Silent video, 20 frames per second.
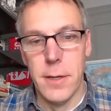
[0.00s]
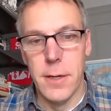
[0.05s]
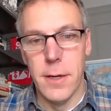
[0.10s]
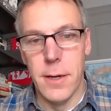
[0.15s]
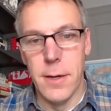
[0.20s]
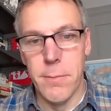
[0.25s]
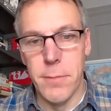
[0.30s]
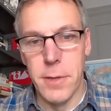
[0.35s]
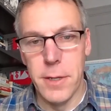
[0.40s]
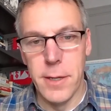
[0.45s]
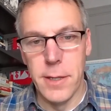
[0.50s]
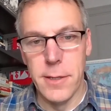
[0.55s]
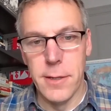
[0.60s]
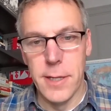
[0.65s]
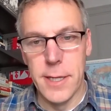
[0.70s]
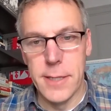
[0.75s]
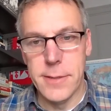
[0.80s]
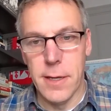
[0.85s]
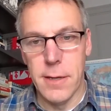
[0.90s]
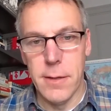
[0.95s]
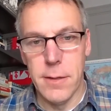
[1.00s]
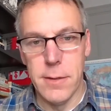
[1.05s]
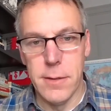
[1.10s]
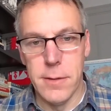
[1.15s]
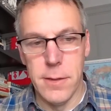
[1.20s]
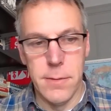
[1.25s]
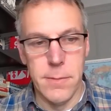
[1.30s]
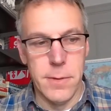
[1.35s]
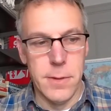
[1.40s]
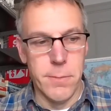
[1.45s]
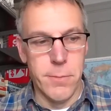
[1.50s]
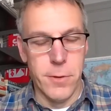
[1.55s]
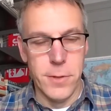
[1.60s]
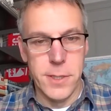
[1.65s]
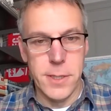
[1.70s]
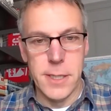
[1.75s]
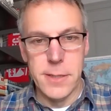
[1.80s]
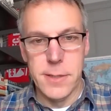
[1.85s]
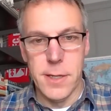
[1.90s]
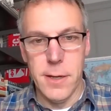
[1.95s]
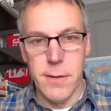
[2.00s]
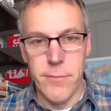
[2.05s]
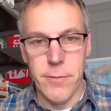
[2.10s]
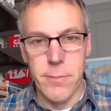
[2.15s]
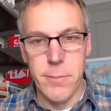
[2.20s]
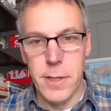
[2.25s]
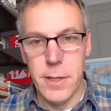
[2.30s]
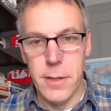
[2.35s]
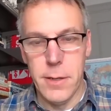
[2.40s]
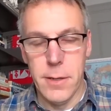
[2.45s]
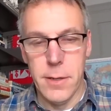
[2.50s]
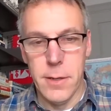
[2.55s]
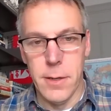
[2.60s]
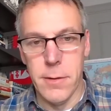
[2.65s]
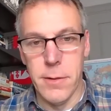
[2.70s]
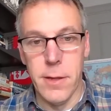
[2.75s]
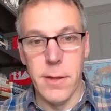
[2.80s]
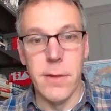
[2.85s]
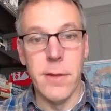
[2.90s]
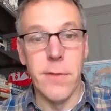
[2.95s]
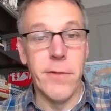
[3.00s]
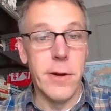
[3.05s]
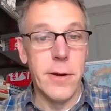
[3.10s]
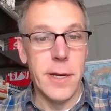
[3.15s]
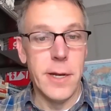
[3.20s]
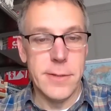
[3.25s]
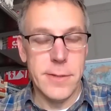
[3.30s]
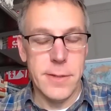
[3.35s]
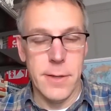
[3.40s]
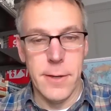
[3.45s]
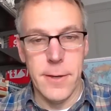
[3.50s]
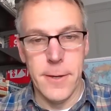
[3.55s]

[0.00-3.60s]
But nonetheless, the Portuguese government, the various